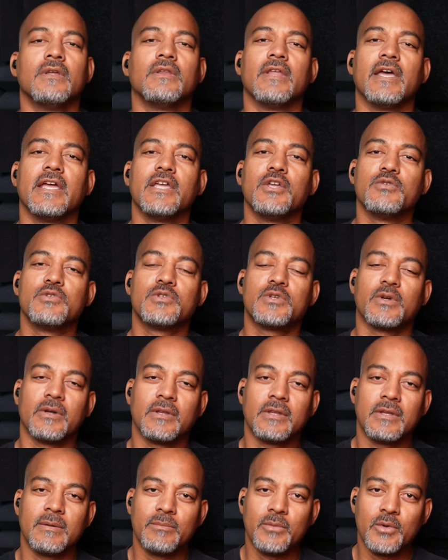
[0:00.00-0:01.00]
They used her
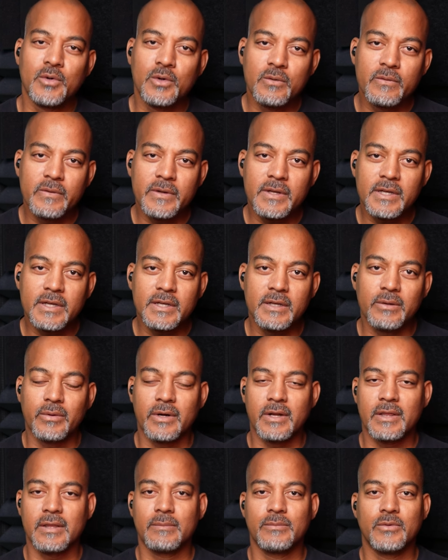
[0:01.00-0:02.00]
in the movie,
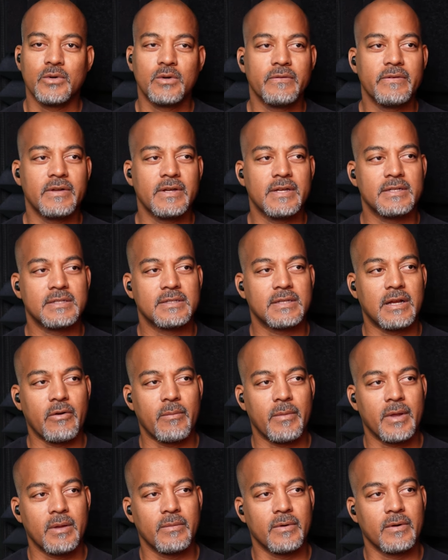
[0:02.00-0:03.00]
one of the movies. I
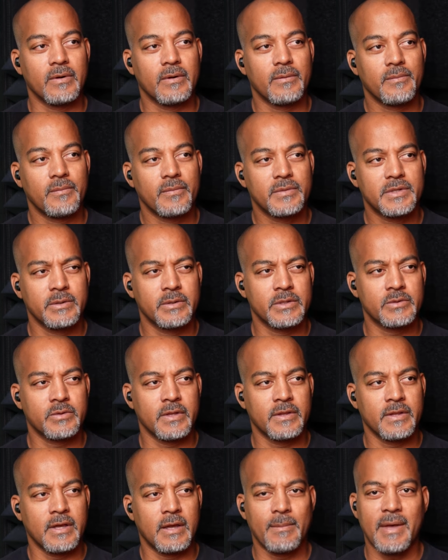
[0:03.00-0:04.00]
remember she was
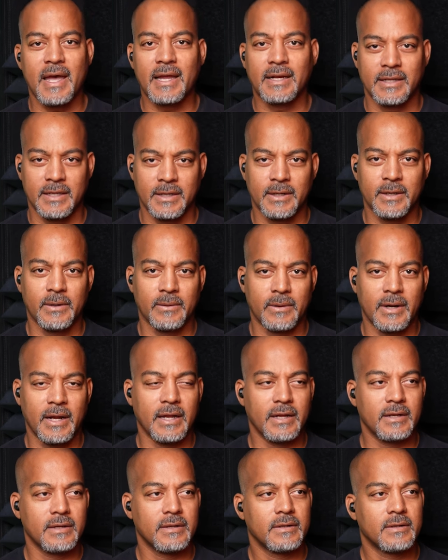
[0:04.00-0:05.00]
with Magneto,
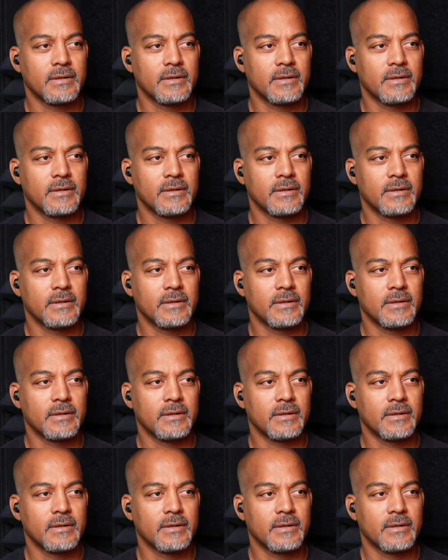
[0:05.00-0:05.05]
right?